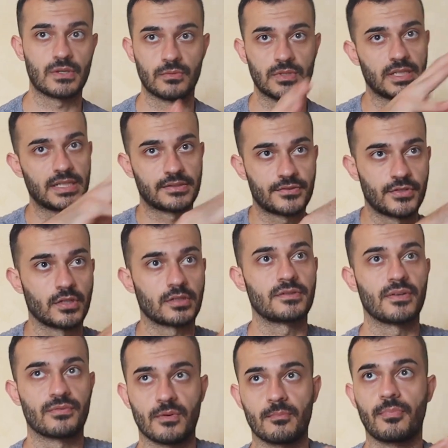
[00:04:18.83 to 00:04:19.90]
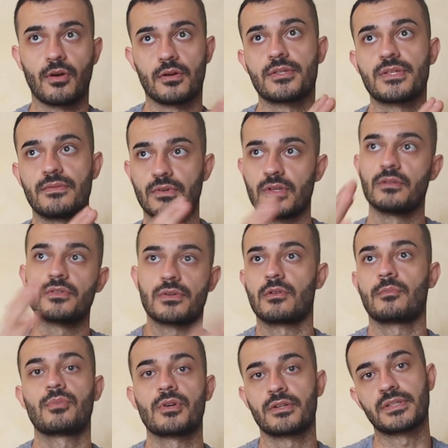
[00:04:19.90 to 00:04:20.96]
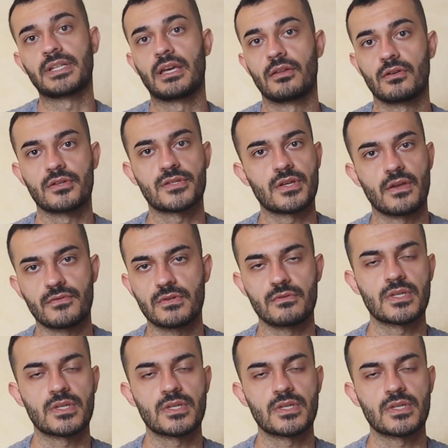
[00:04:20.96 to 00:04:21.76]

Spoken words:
and we like took different parts of it and sort of put it together ourselves.